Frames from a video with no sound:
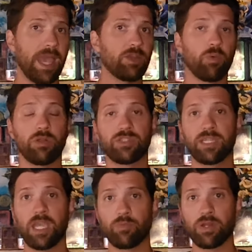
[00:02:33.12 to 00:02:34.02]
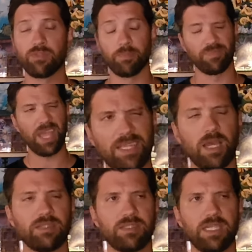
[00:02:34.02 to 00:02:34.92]
and wants to get rid of them. That
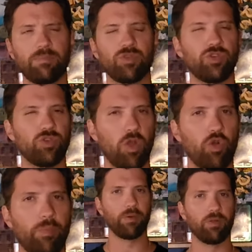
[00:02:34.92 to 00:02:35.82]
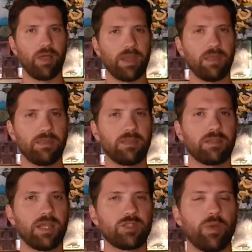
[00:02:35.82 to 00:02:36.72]
does seem noble, and I think
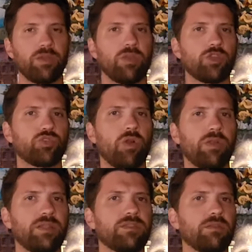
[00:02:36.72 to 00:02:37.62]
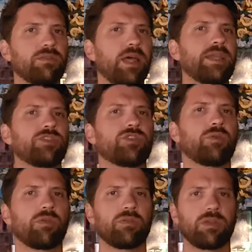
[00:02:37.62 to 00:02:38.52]
that that's why you get drawn into Light so
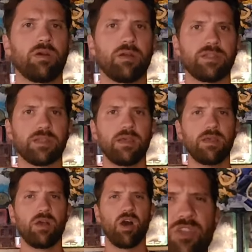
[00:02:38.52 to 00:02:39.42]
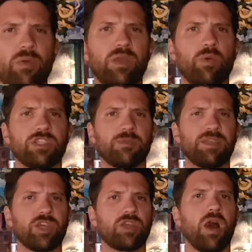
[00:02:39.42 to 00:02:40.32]
early on, is although he wants to be
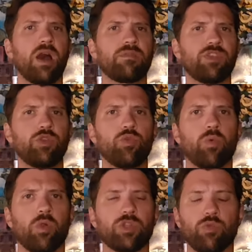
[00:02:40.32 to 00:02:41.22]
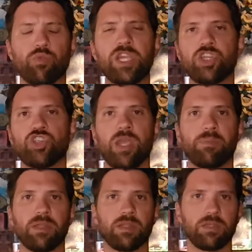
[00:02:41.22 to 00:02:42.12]
the god of the new world and reshape
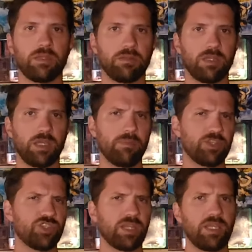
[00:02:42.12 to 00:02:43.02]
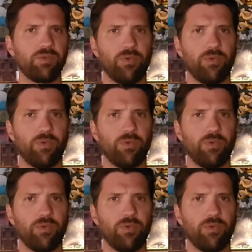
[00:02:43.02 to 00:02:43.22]
it in the image that he